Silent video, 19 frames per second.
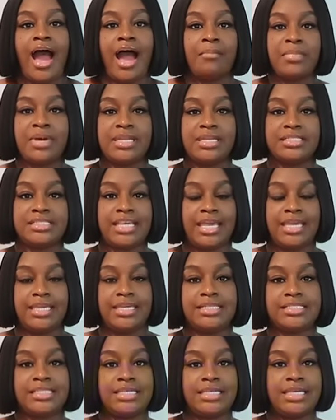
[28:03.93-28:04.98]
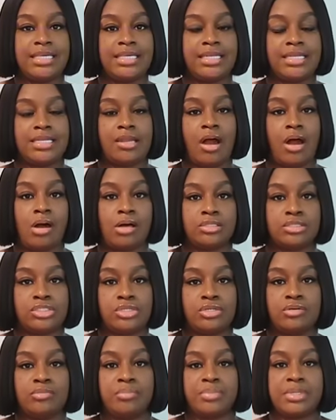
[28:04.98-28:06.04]
I'm gonna take it to get it
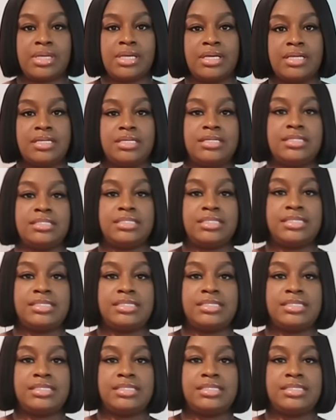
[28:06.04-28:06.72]
altered because